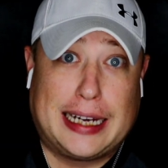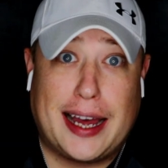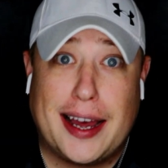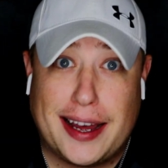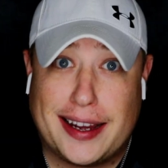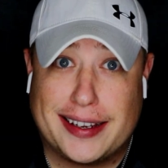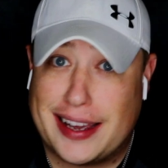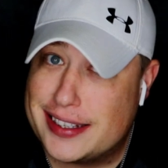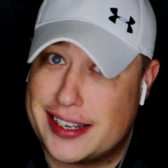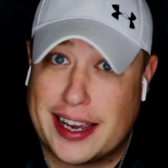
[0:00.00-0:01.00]

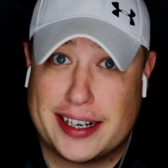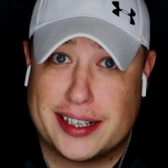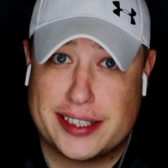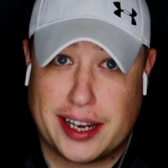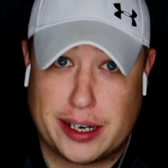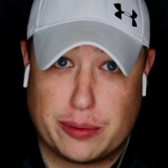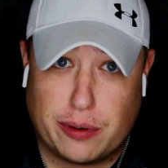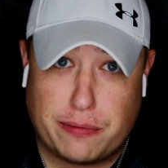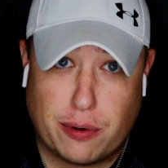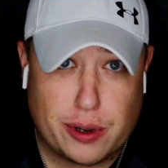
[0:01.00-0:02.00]
Guys, I got an exciting
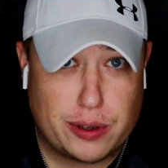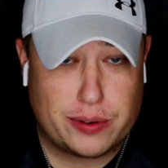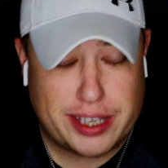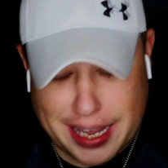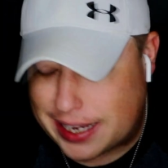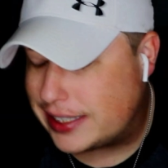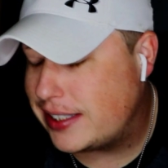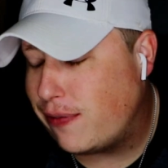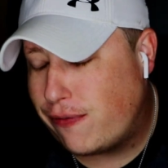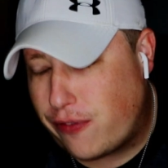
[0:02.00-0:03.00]
one for you.
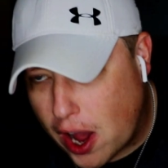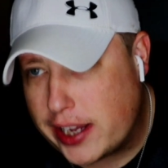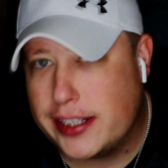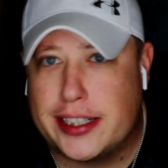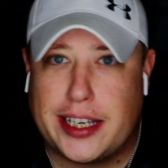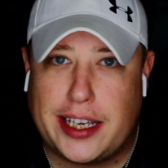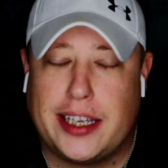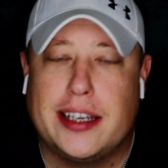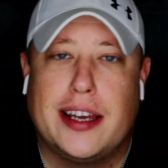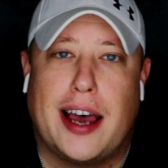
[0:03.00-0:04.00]
Yes,
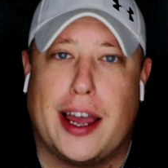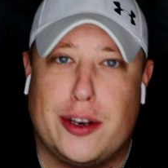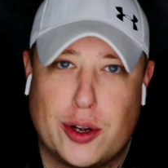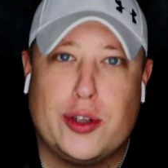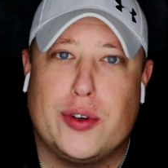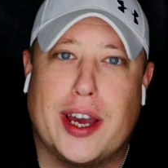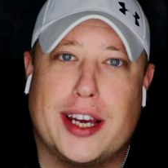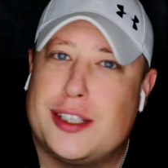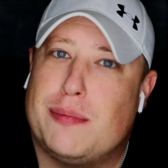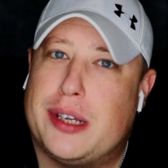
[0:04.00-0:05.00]
finally! I know you
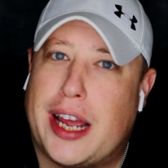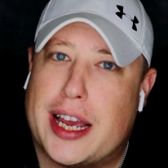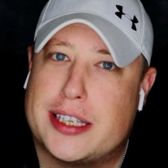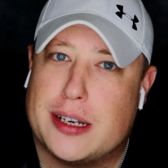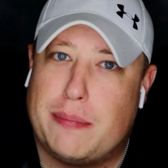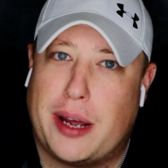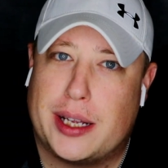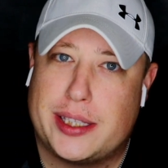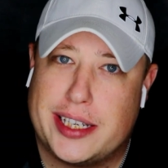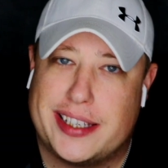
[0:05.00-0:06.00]
guys have been asking
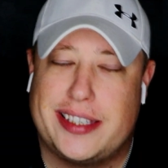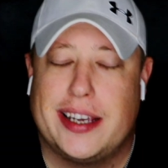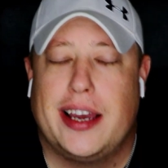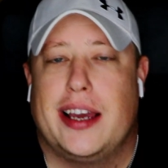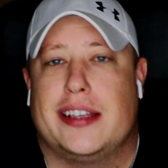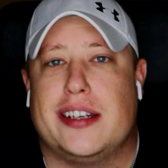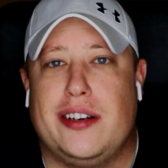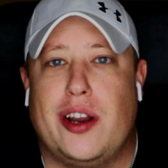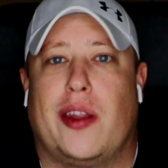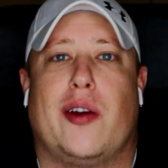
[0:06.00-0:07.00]
about this. It's
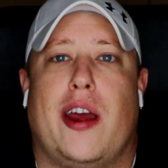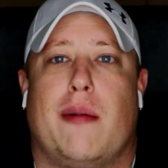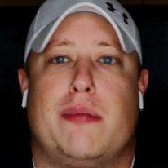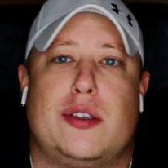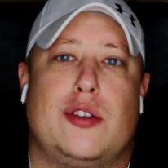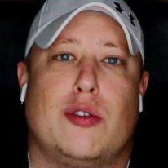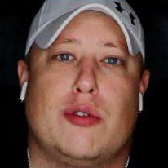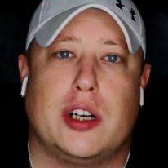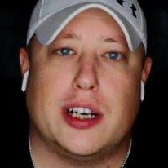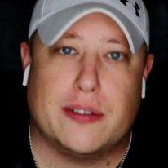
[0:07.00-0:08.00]
another
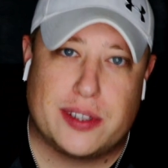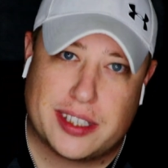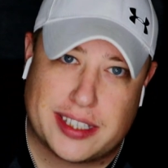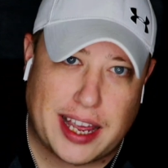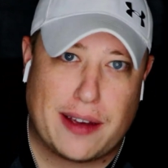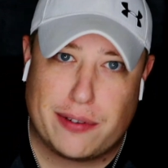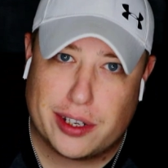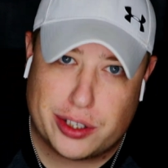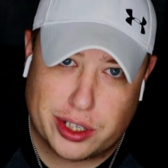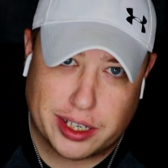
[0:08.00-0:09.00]
episode of
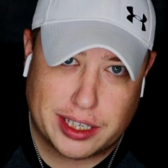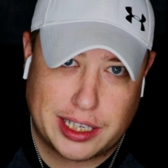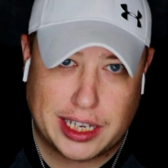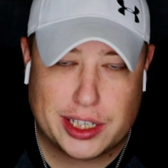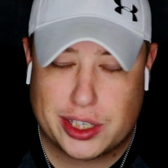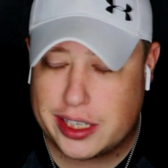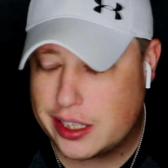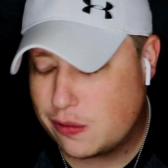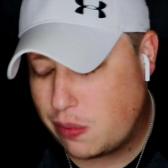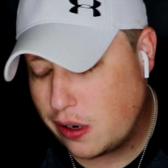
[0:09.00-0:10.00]
Savage Kitchen.
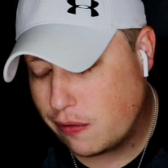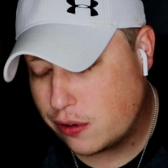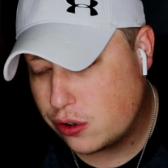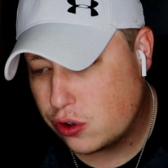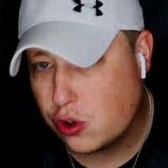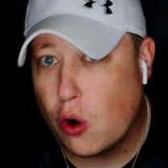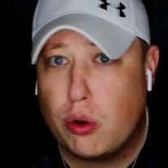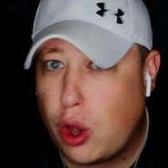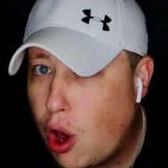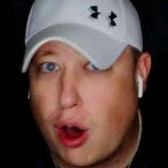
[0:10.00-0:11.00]
It's been so
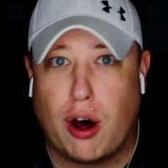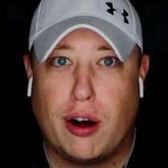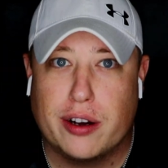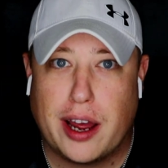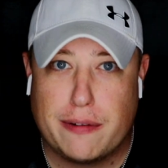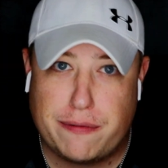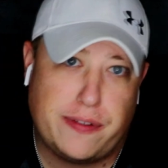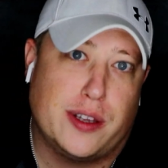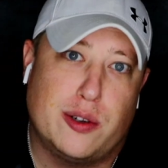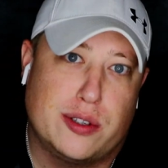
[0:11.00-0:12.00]
long, I
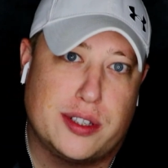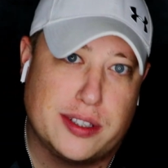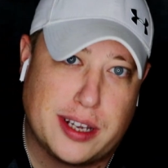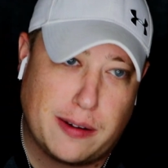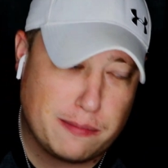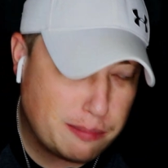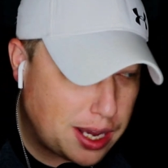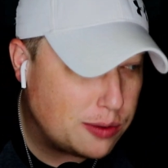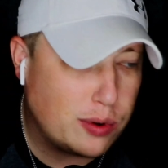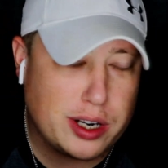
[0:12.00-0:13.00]
feel, since I've
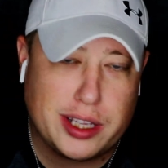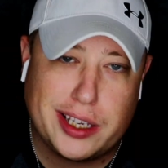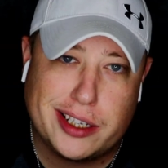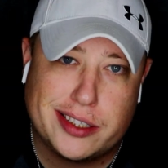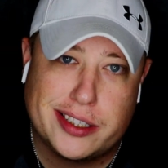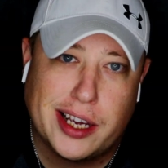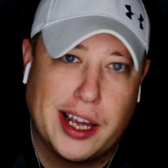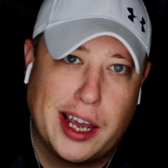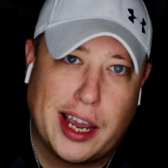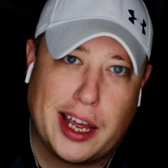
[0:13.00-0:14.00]
made one of these,
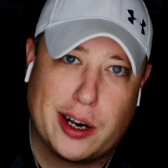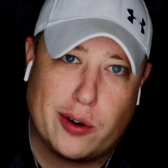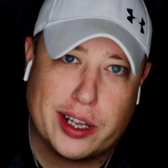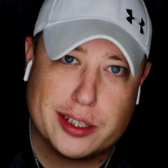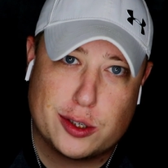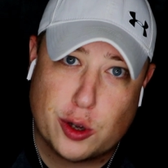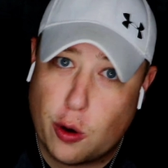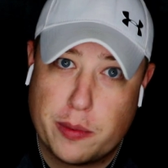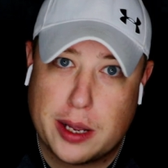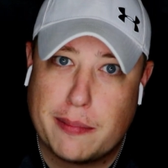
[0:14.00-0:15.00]
and I know I get
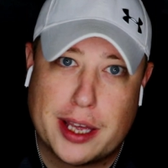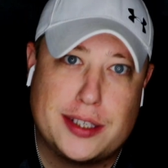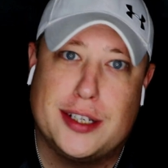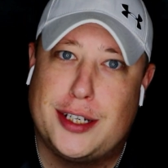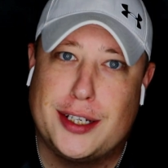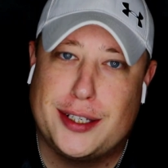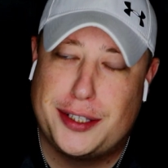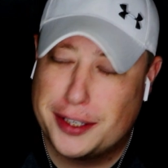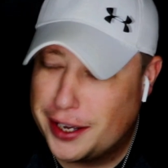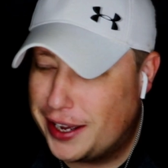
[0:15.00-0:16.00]
so many
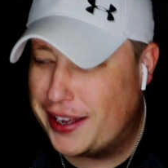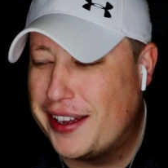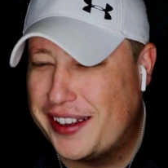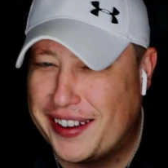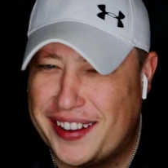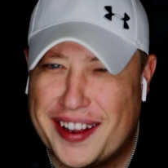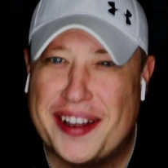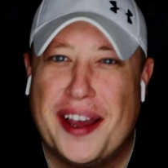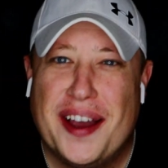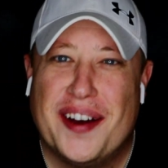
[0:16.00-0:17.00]
messages.
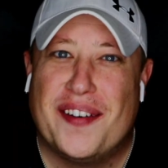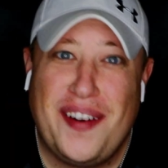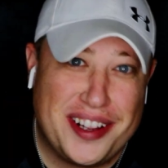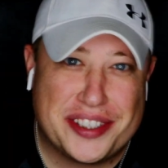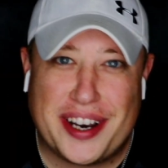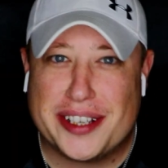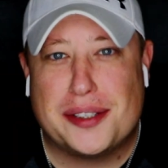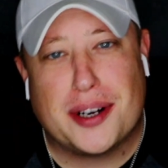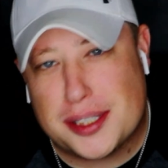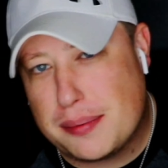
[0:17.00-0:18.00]
When's the
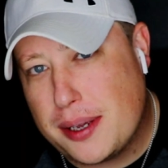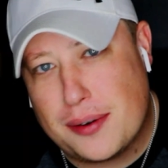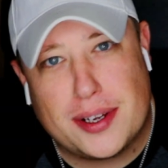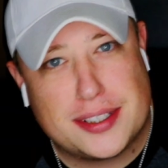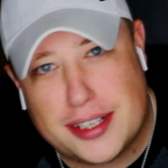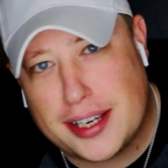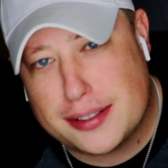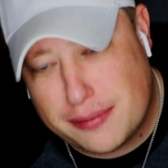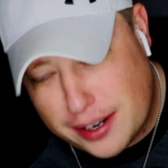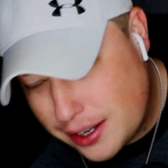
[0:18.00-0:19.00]
next recipe? When's the
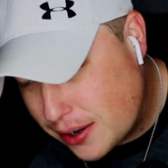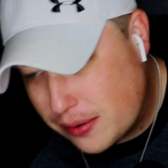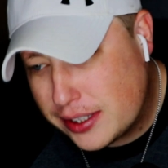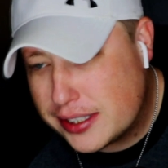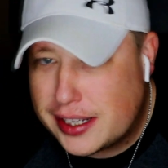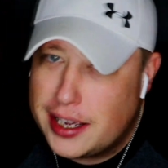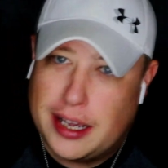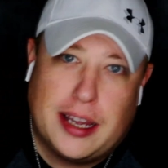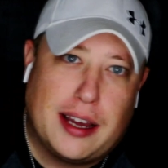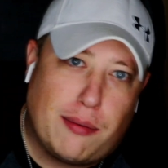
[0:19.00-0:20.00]
next video?
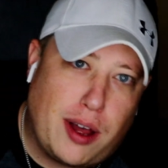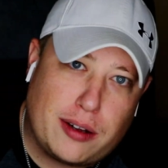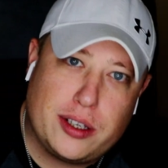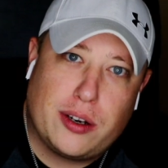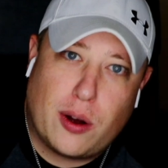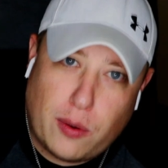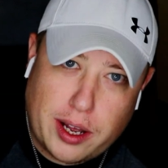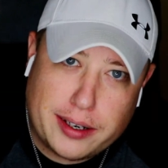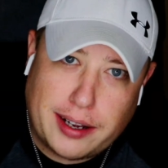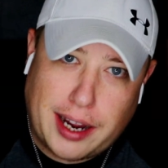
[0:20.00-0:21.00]
Well, you know
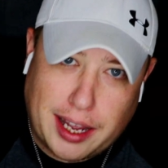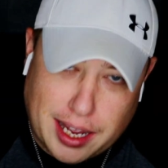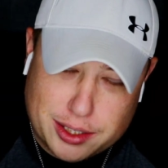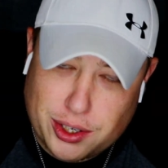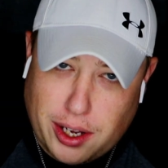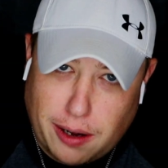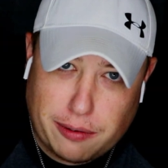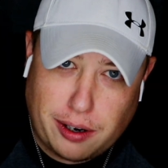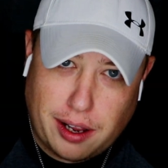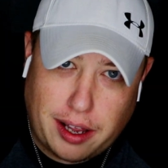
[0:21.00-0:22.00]
what? I got you
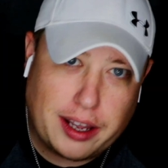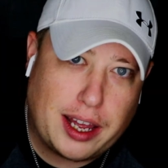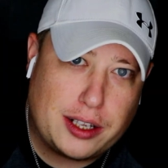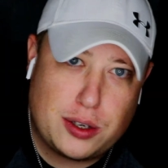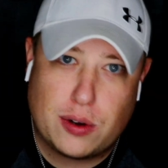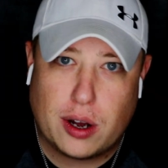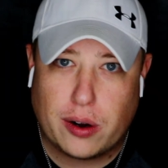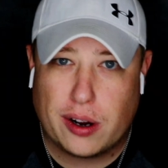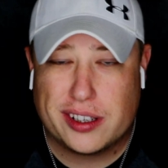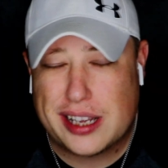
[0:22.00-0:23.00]
covered. I got you
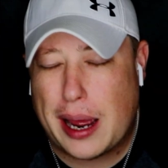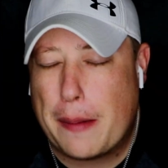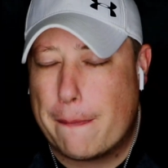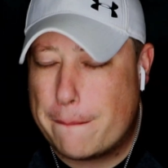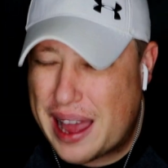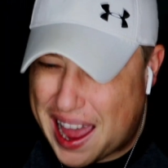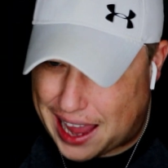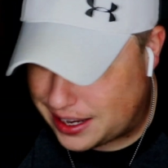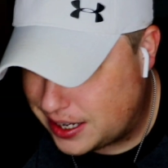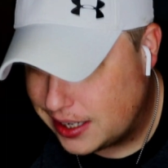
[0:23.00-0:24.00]
covered because I am
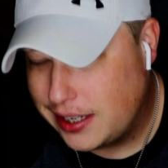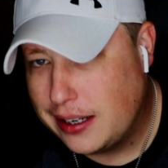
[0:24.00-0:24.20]
back.